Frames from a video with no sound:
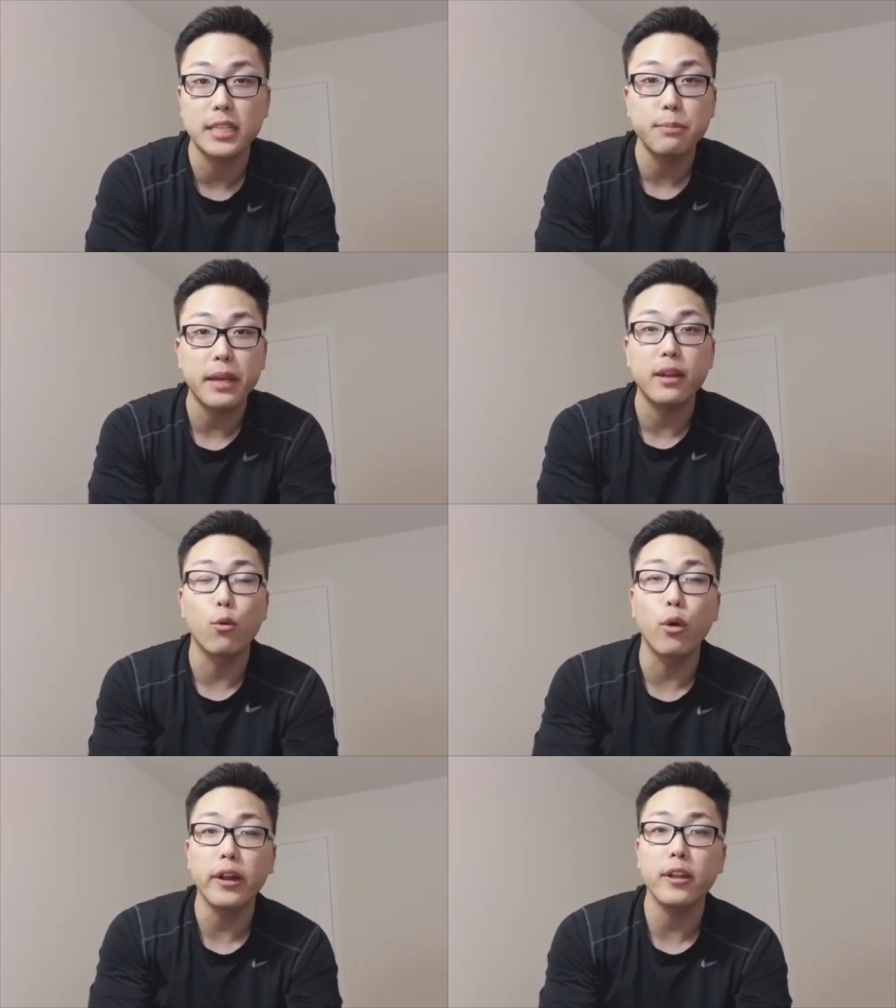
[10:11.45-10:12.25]
It's been
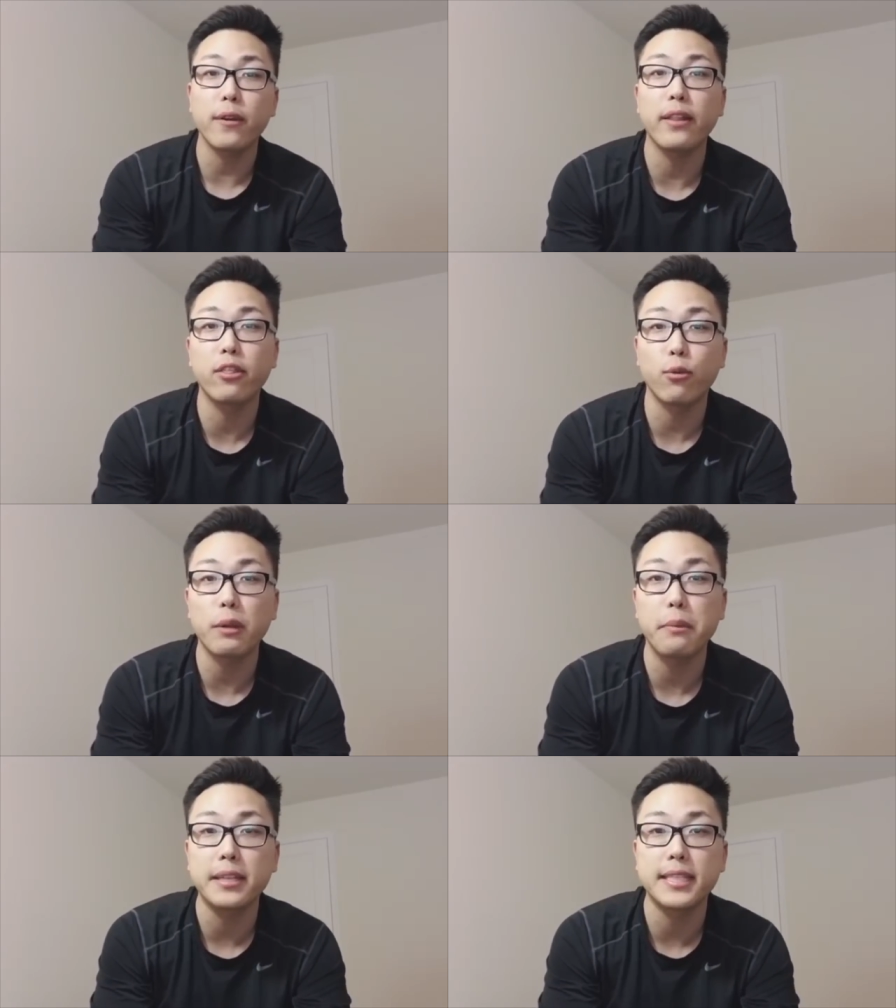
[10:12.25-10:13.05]
1 year and
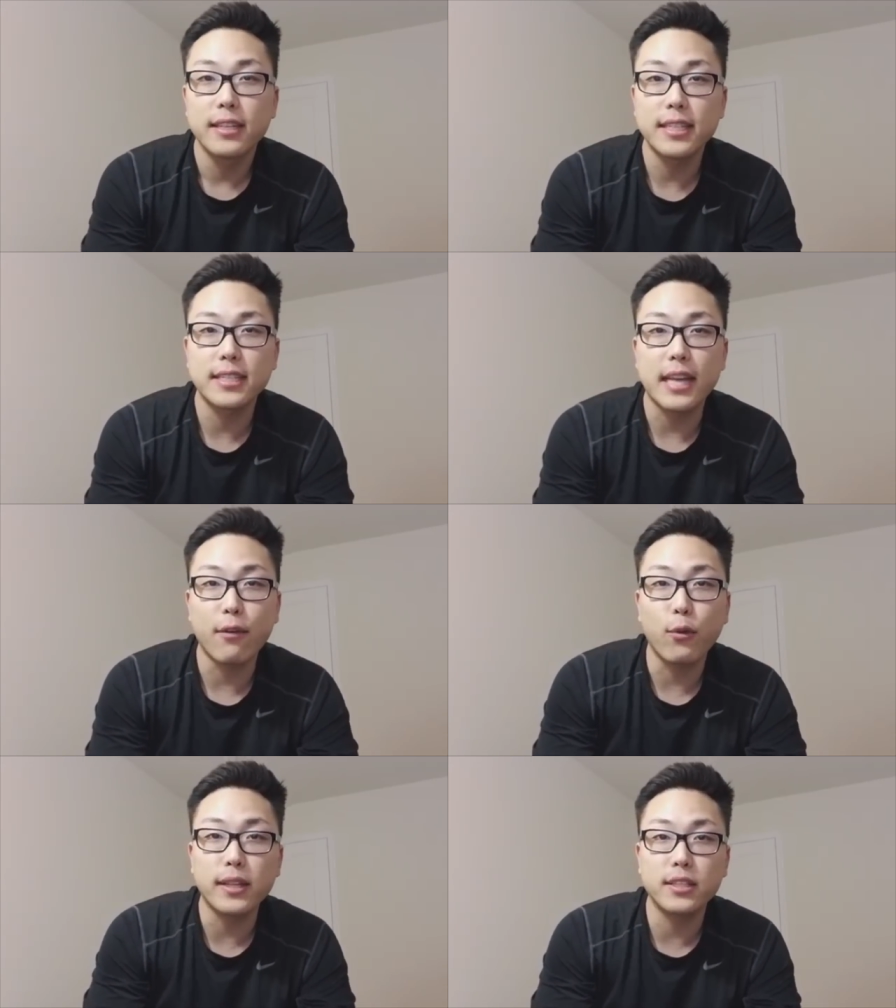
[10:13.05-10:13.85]
3 months since I
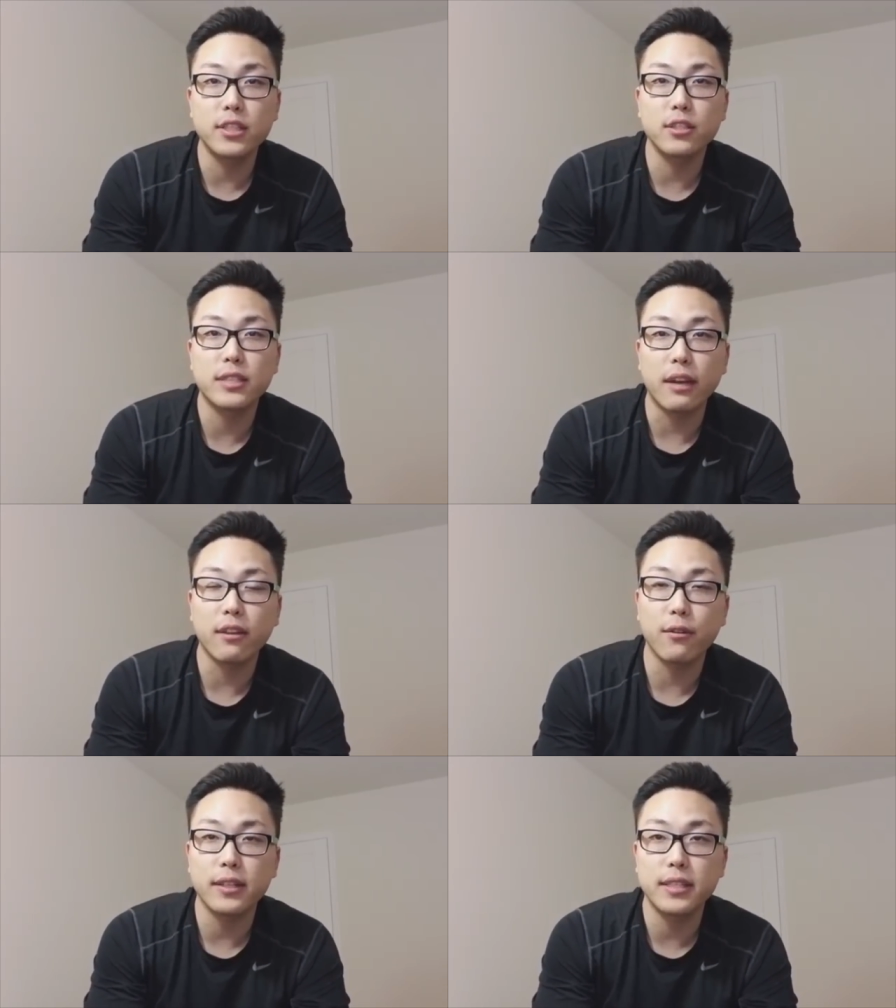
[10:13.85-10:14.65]
went to
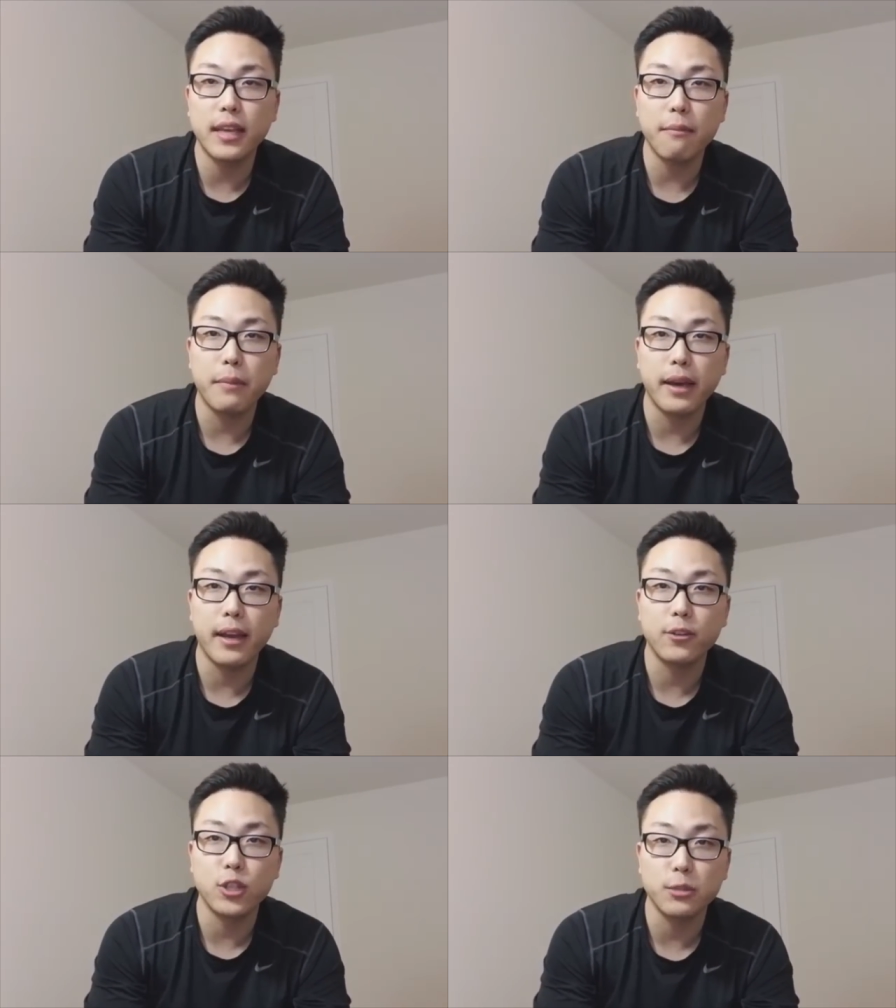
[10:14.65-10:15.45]
South Korea to get my
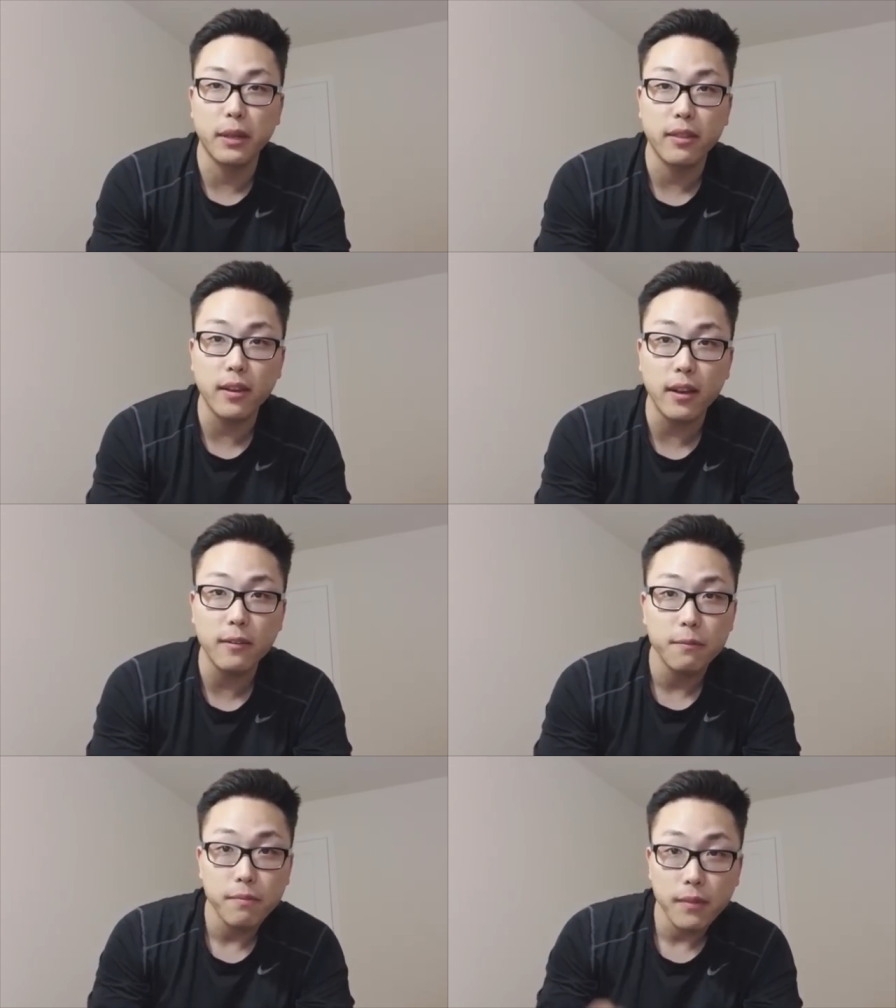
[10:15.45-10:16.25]
hair transplant done.